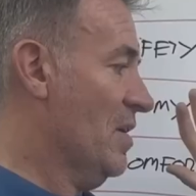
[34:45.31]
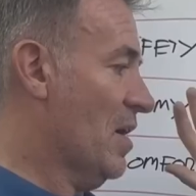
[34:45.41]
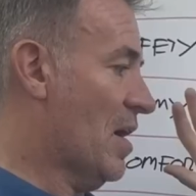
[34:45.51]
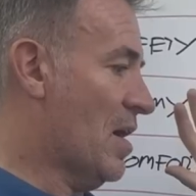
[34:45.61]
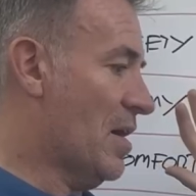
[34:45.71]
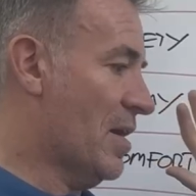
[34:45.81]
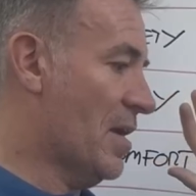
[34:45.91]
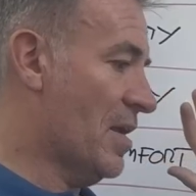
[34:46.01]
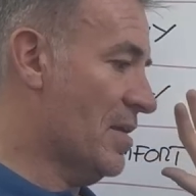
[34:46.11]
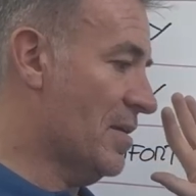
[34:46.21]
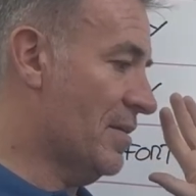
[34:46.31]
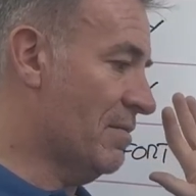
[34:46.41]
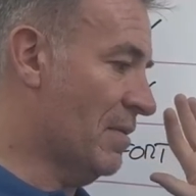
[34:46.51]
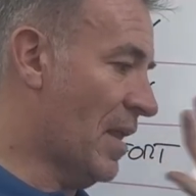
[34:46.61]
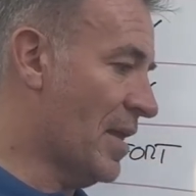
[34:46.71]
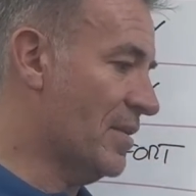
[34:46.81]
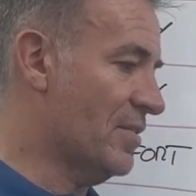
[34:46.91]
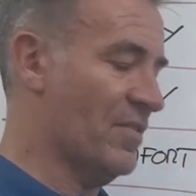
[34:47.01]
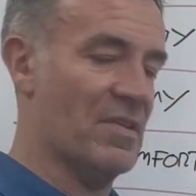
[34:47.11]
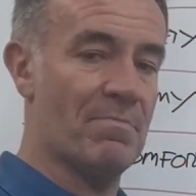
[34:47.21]
I liked the
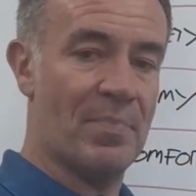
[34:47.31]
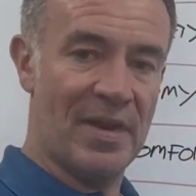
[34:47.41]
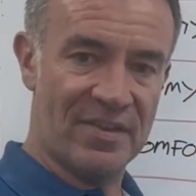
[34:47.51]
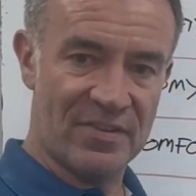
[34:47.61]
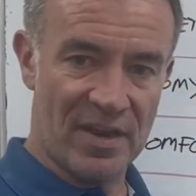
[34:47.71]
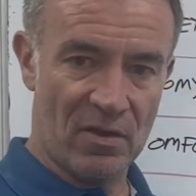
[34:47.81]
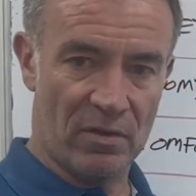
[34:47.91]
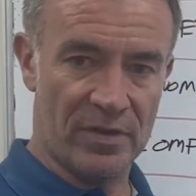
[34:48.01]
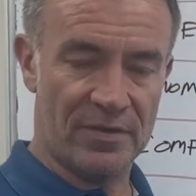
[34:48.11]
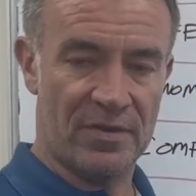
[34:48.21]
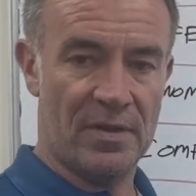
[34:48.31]
simplicity of it,